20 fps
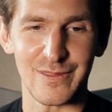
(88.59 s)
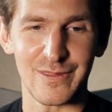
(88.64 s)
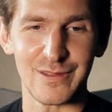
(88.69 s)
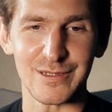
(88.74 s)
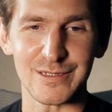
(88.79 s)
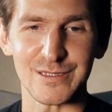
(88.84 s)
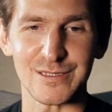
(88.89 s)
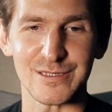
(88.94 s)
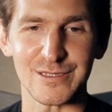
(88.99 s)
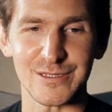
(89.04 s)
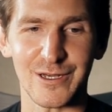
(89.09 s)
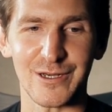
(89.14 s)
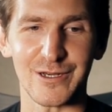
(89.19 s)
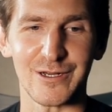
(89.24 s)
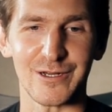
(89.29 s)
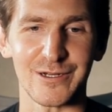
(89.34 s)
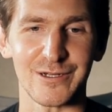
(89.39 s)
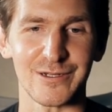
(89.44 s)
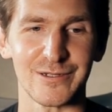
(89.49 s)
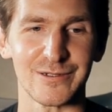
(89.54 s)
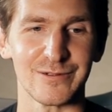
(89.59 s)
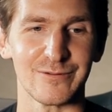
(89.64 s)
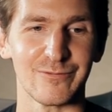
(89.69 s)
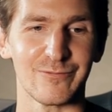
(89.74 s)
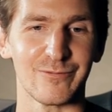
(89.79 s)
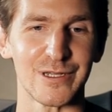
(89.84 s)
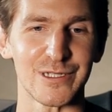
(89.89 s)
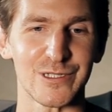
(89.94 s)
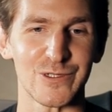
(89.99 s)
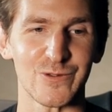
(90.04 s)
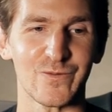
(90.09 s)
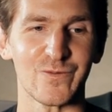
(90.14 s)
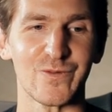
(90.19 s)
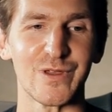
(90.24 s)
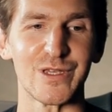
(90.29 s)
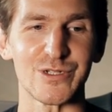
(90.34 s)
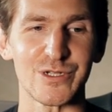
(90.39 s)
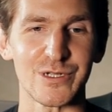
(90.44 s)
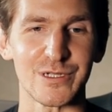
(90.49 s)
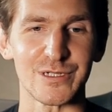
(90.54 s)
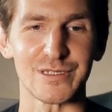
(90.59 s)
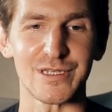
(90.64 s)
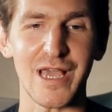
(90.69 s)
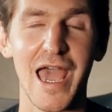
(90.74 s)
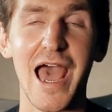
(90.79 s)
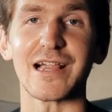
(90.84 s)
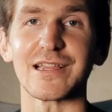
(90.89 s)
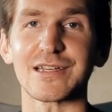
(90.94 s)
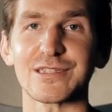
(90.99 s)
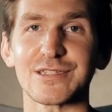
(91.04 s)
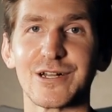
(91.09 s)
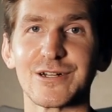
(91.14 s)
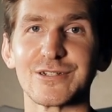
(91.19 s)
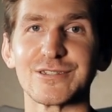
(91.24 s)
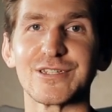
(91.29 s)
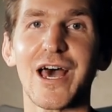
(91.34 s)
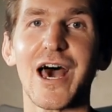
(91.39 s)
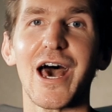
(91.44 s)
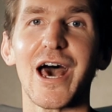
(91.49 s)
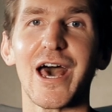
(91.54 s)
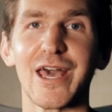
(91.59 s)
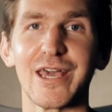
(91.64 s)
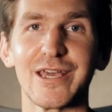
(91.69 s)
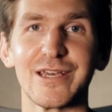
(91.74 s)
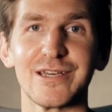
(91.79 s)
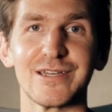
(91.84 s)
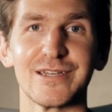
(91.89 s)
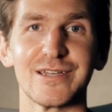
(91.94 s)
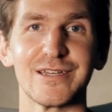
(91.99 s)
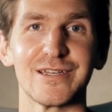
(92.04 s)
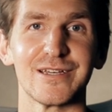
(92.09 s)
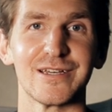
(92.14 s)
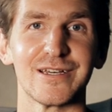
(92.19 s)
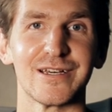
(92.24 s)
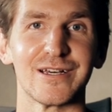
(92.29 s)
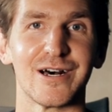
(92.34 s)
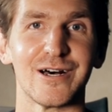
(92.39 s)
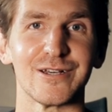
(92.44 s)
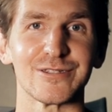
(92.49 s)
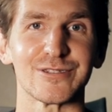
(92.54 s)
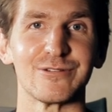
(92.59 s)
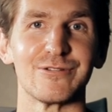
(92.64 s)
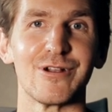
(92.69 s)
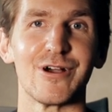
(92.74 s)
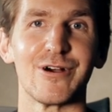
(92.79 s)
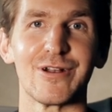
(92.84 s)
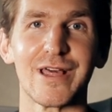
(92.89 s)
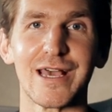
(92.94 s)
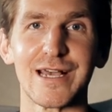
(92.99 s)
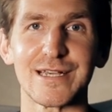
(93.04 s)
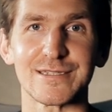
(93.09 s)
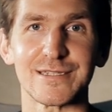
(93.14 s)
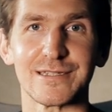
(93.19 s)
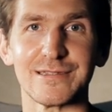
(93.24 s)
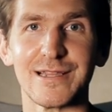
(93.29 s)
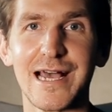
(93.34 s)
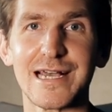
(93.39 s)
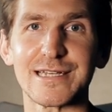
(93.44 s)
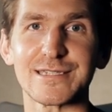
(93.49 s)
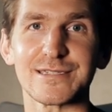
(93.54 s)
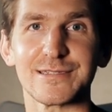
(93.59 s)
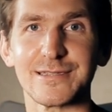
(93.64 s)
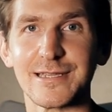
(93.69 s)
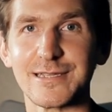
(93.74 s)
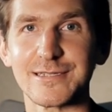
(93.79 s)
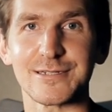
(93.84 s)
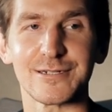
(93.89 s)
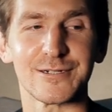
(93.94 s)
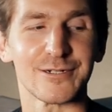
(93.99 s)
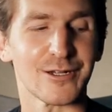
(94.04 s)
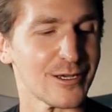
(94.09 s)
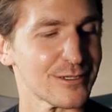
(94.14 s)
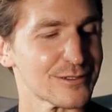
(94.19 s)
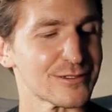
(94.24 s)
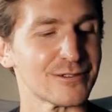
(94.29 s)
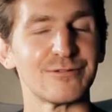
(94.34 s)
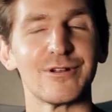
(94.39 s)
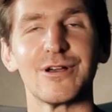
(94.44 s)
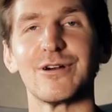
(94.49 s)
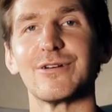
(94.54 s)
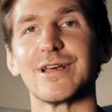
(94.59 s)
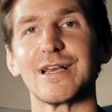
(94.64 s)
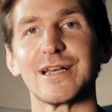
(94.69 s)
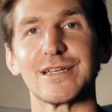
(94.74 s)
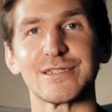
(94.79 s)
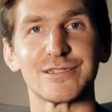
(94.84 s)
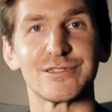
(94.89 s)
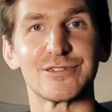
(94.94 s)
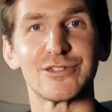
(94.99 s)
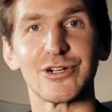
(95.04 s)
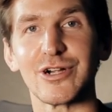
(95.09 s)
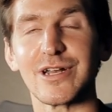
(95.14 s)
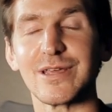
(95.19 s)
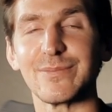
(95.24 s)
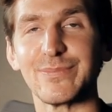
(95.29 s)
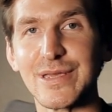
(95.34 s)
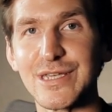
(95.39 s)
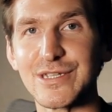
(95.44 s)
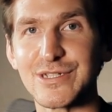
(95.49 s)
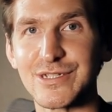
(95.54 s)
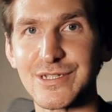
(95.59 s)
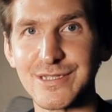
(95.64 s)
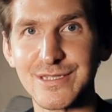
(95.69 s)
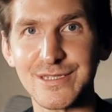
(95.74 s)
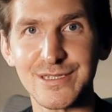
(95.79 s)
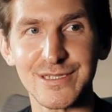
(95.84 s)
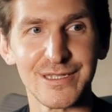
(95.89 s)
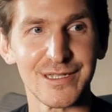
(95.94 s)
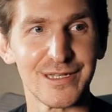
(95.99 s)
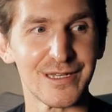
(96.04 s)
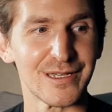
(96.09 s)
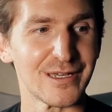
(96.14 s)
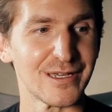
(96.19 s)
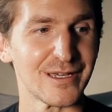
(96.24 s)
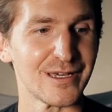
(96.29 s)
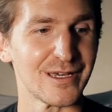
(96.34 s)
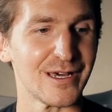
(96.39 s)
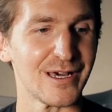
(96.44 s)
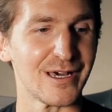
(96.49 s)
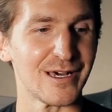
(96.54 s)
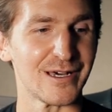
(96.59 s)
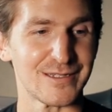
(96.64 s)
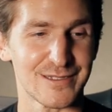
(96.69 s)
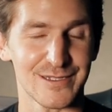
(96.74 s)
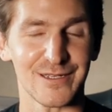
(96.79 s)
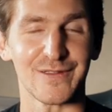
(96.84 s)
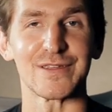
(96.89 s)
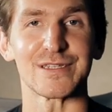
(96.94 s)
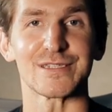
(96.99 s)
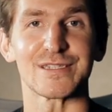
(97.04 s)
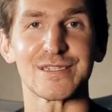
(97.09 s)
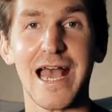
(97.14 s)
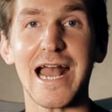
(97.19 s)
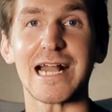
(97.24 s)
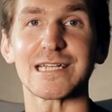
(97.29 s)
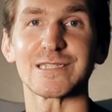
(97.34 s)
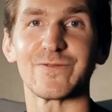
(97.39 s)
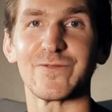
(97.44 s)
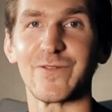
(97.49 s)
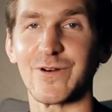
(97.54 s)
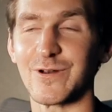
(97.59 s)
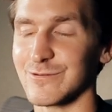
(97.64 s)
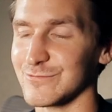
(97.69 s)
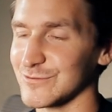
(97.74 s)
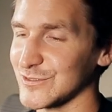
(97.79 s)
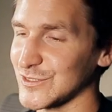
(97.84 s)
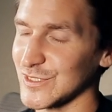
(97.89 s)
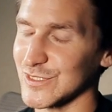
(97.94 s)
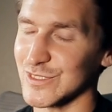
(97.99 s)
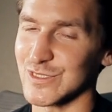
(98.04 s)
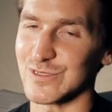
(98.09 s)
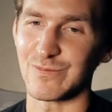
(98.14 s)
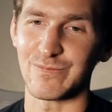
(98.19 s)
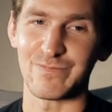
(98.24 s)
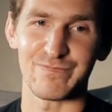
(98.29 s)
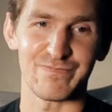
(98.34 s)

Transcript: this song, which features Alex Hungtai, also known as The Last Lizard, also known as Dirty Beaches, is on the saxophone, just